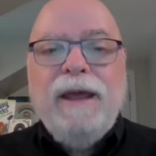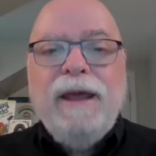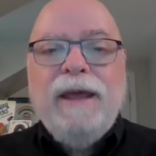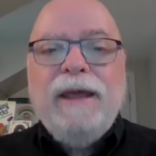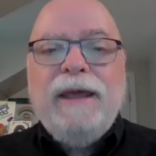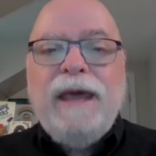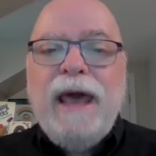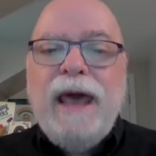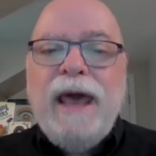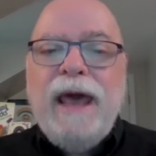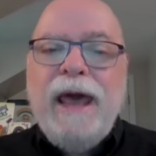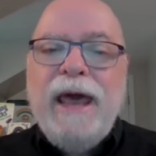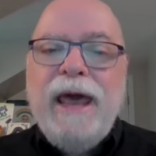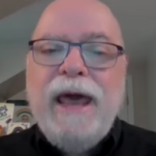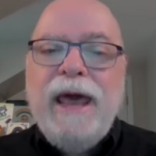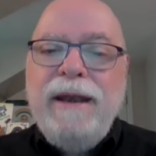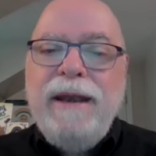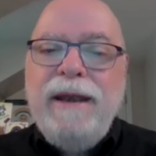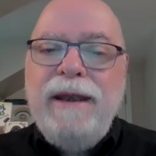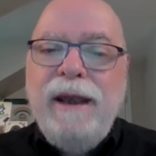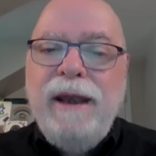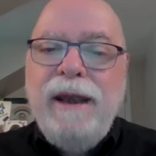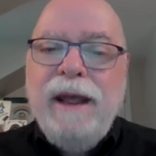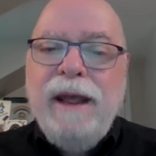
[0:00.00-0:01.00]

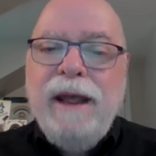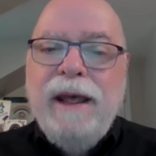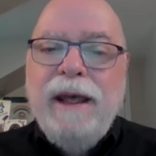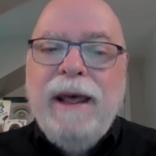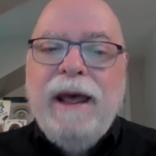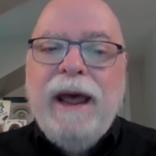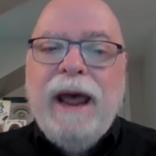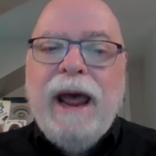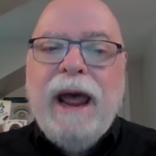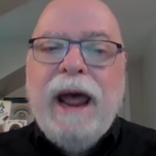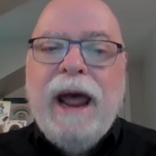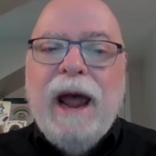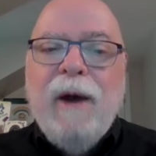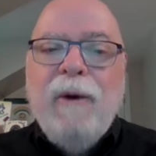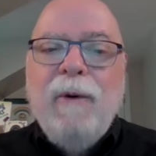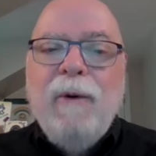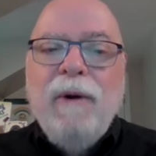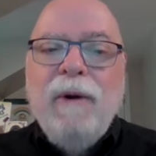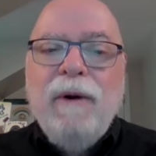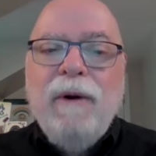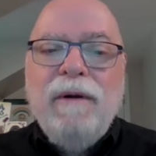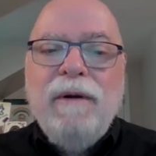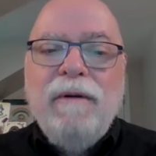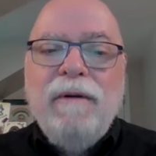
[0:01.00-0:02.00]
Can
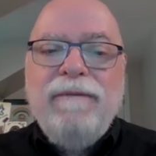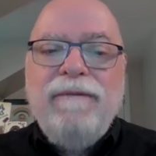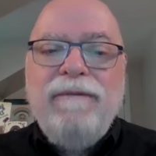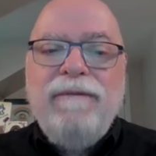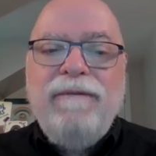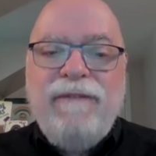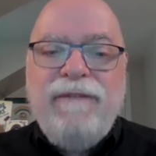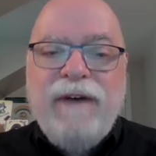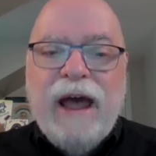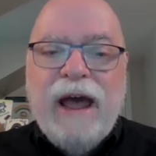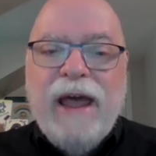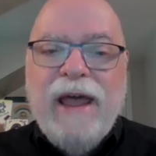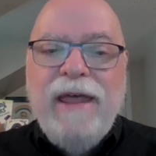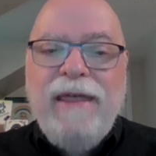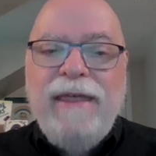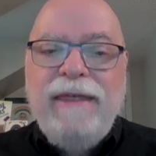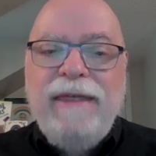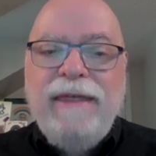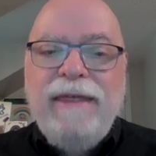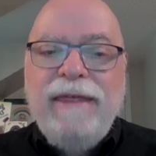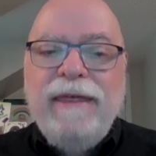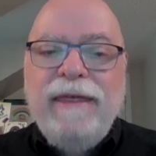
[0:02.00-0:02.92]
our faith